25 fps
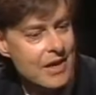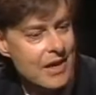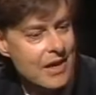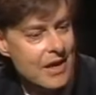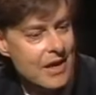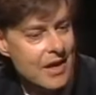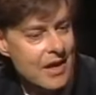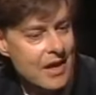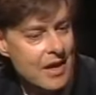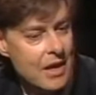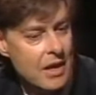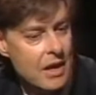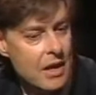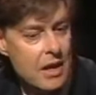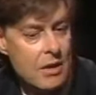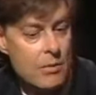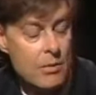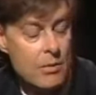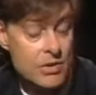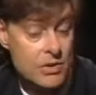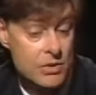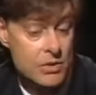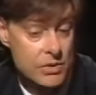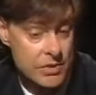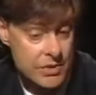uh, and
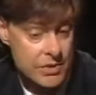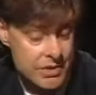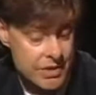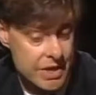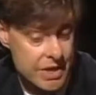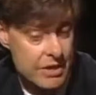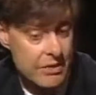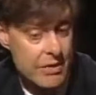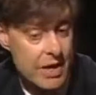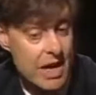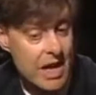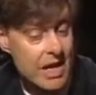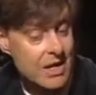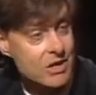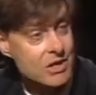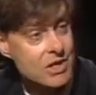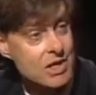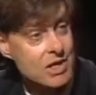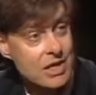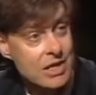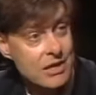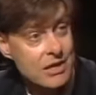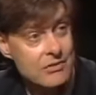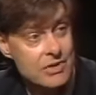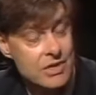was also,
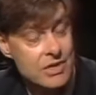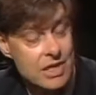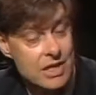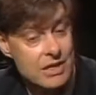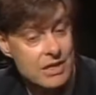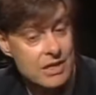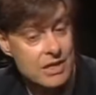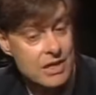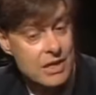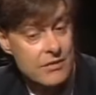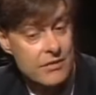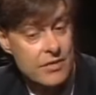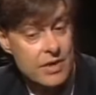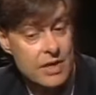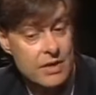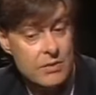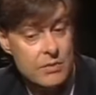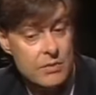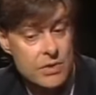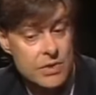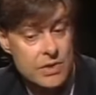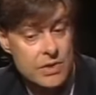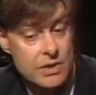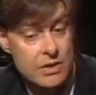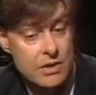actually, interesting enough, he
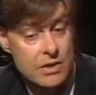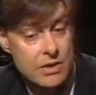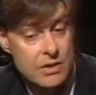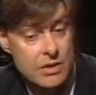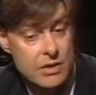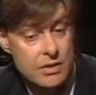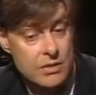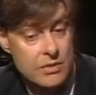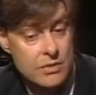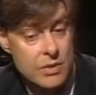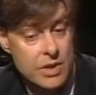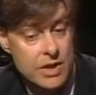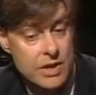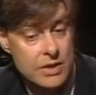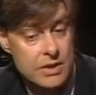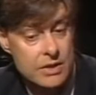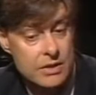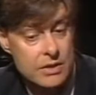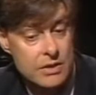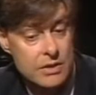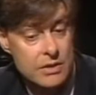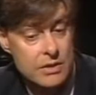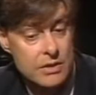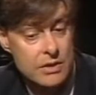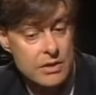was the conduit
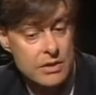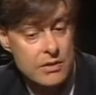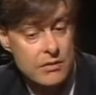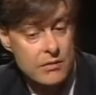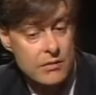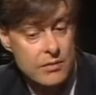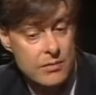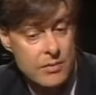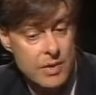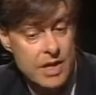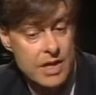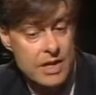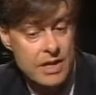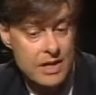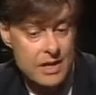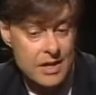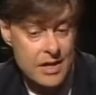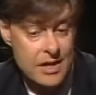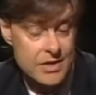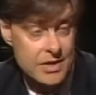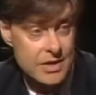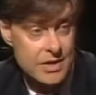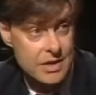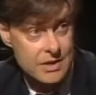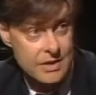for many
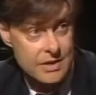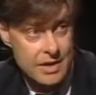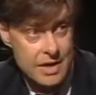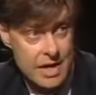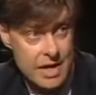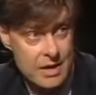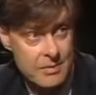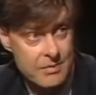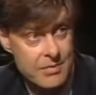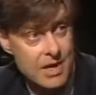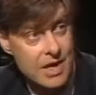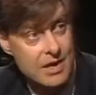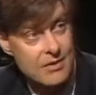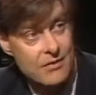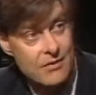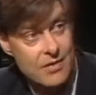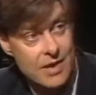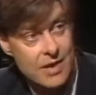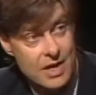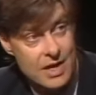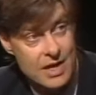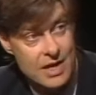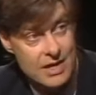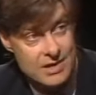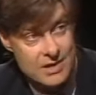years until the campaign
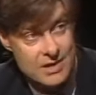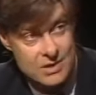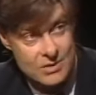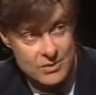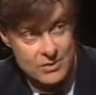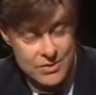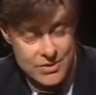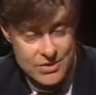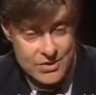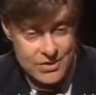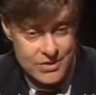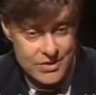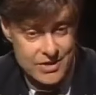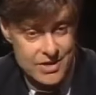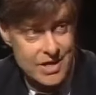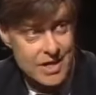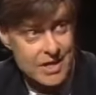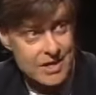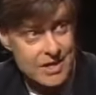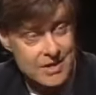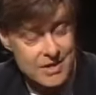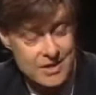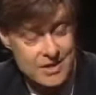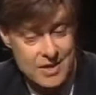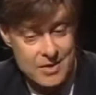finance laws got
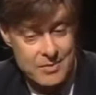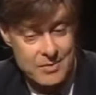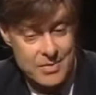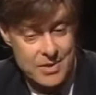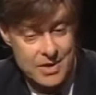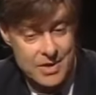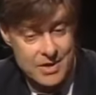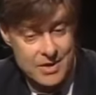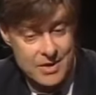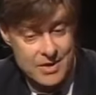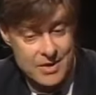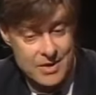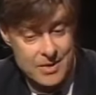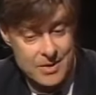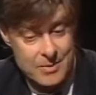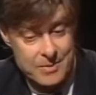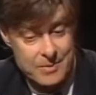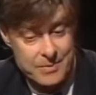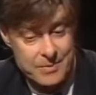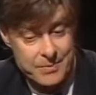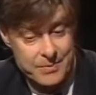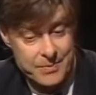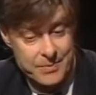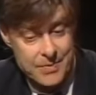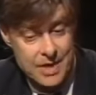tightened up.
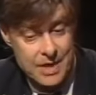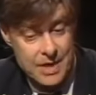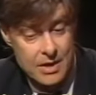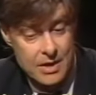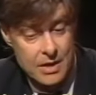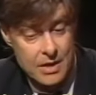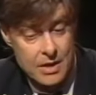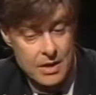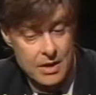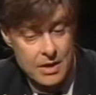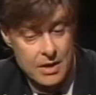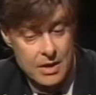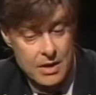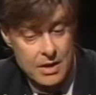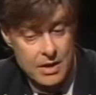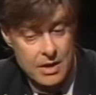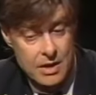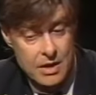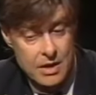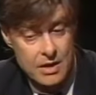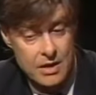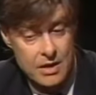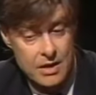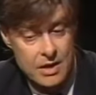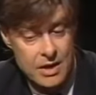Um,
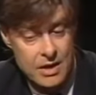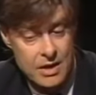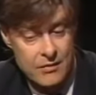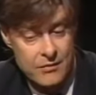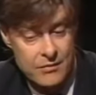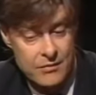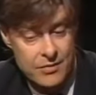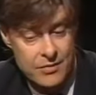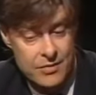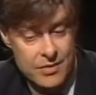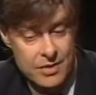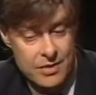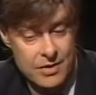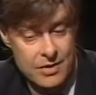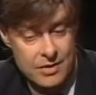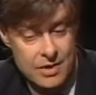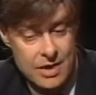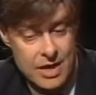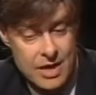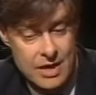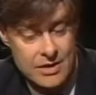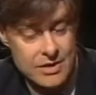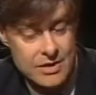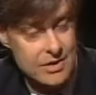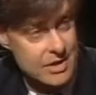if uh,
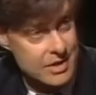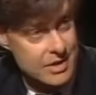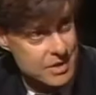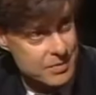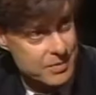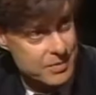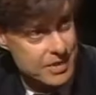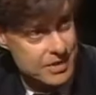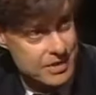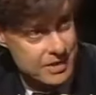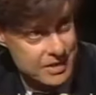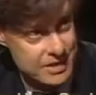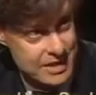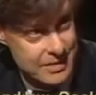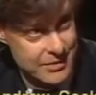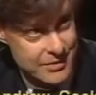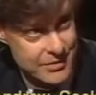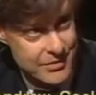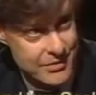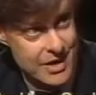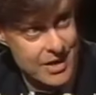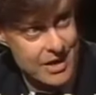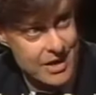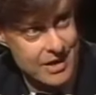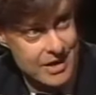candidates, particularly
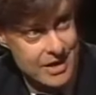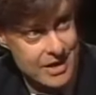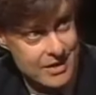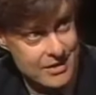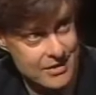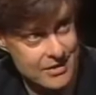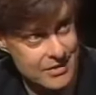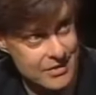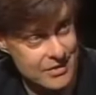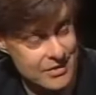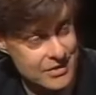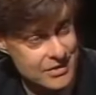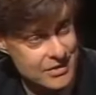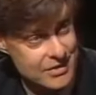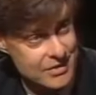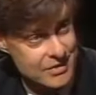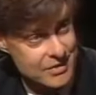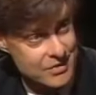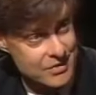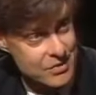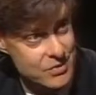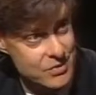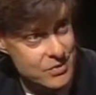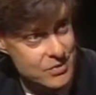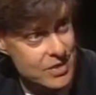Democratic candidates,
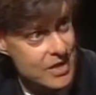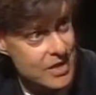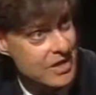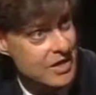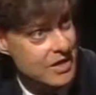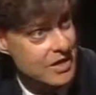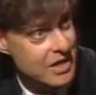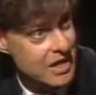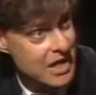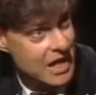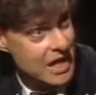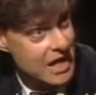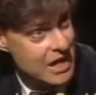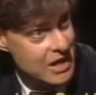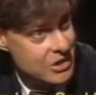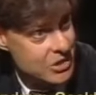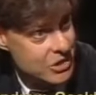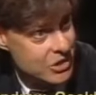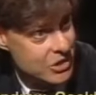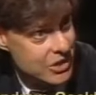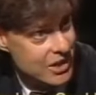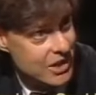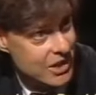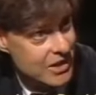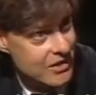who needed
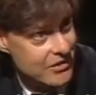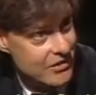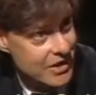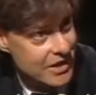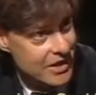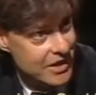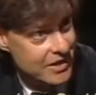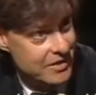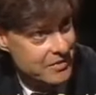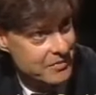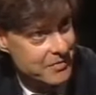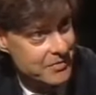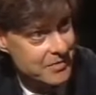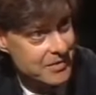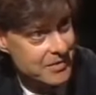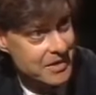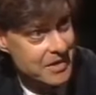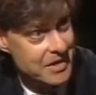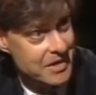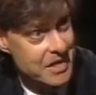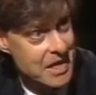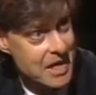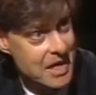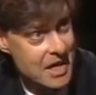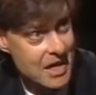cash in a hurry,
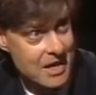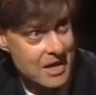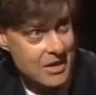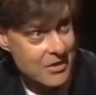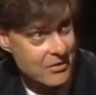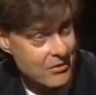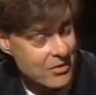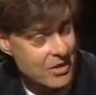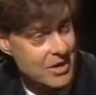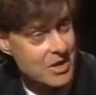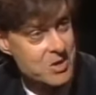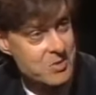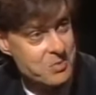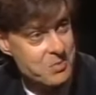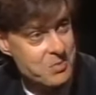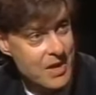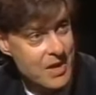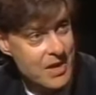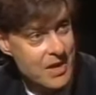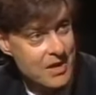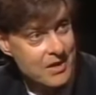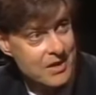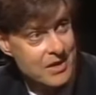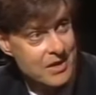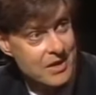Hank
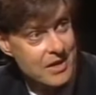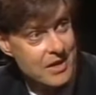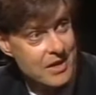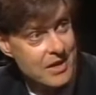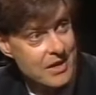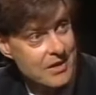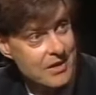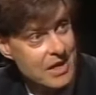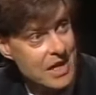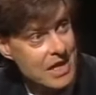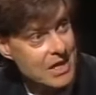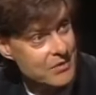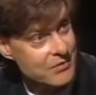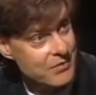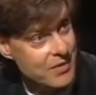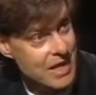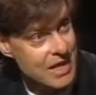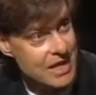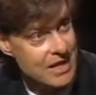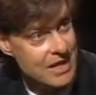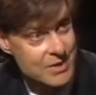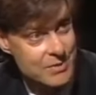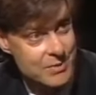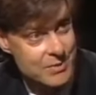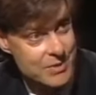Greenspun in Las
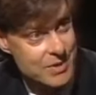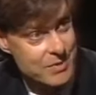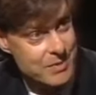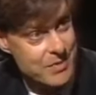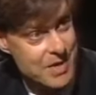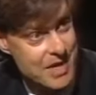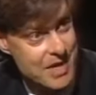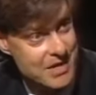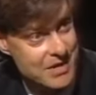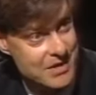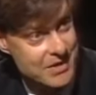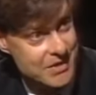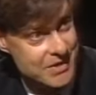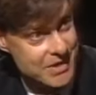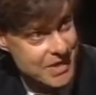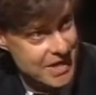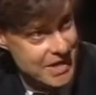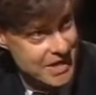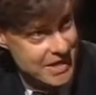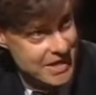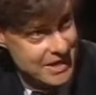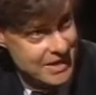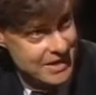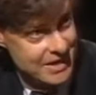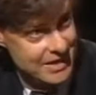Vegas was the man to
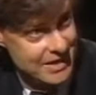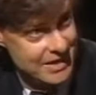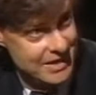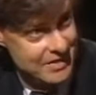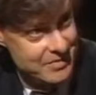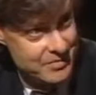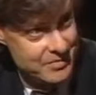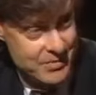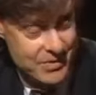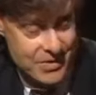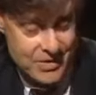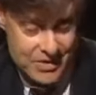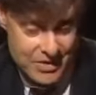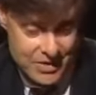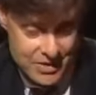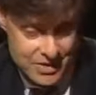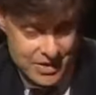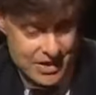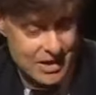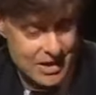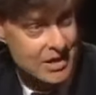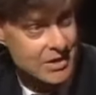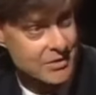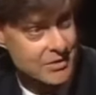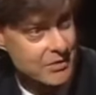see because
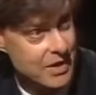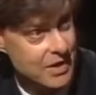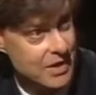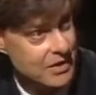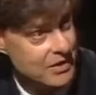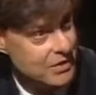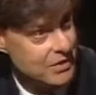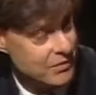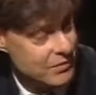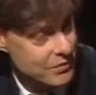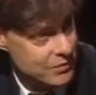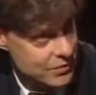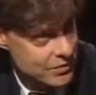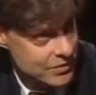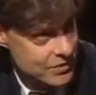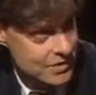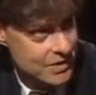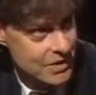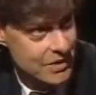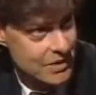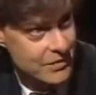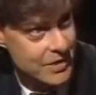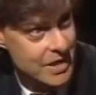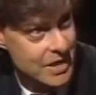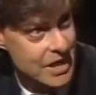in Las Vegas, of course, a
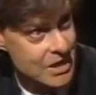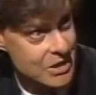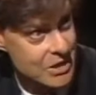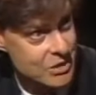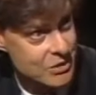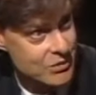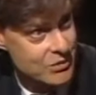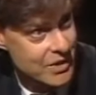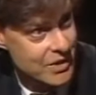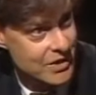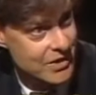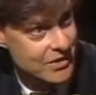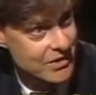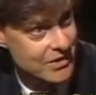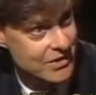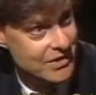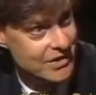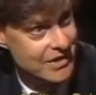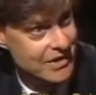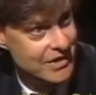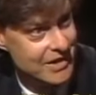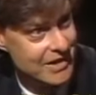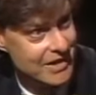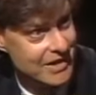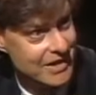lot of cash around.
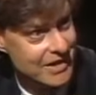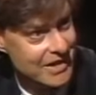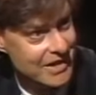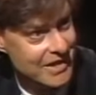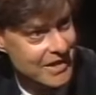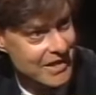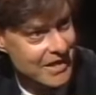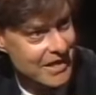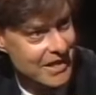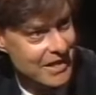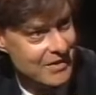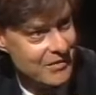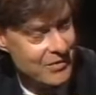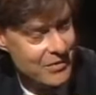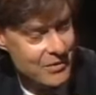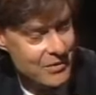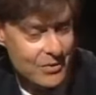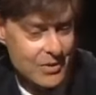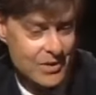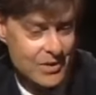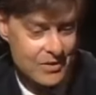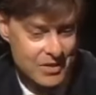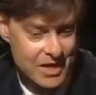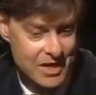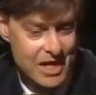And if you
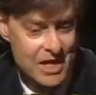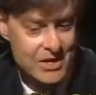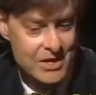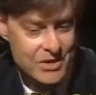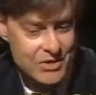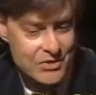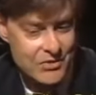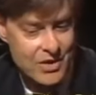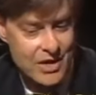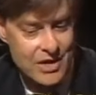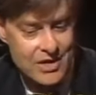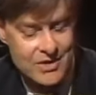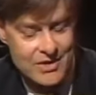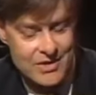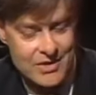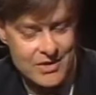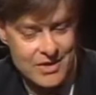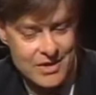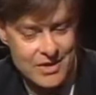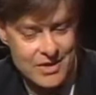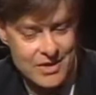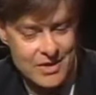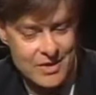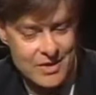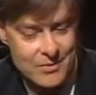were in dire straits,
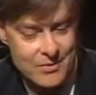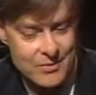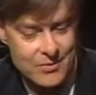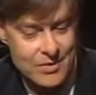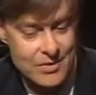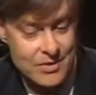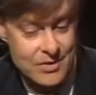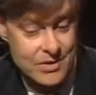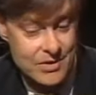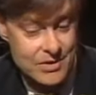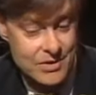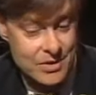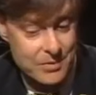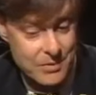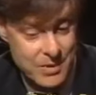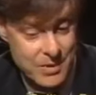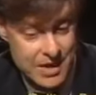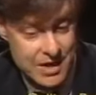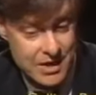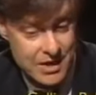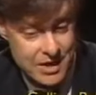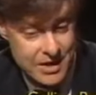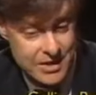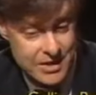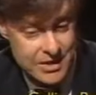uh, for instance, Jimmy
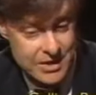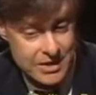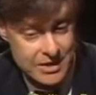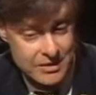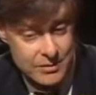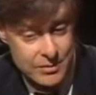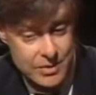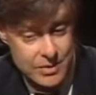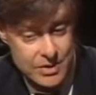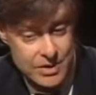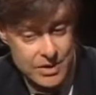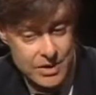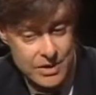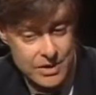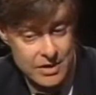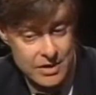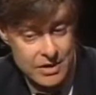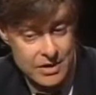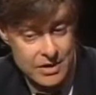Carter was